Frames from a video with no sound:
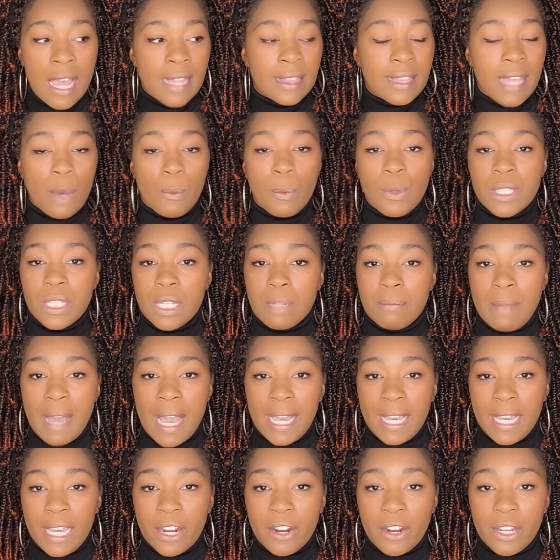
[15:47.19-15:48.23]
that was in my
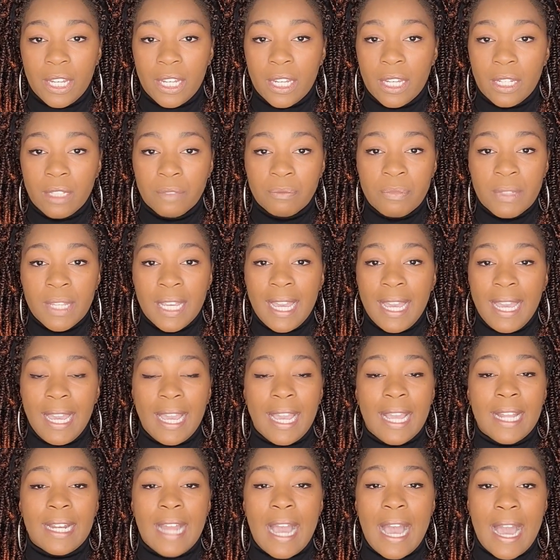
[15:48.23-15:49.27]
area,
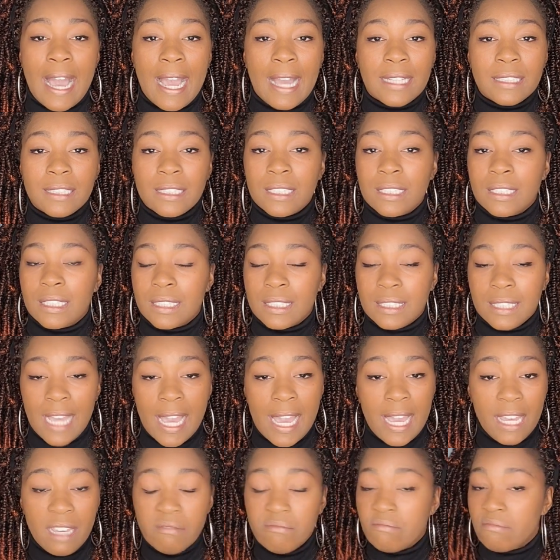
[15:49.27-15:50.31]
and I took a
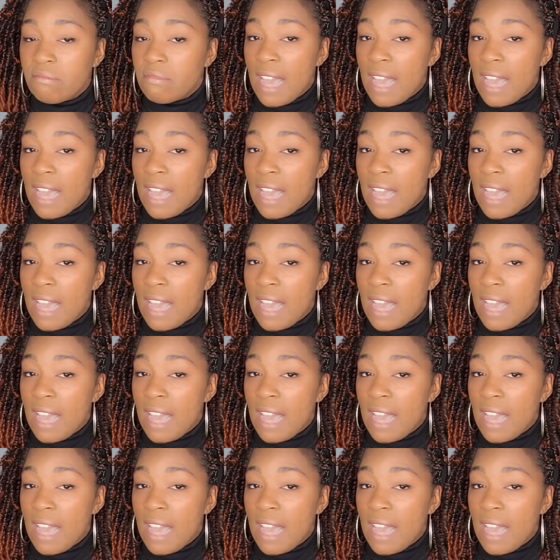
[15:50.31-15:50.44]
day.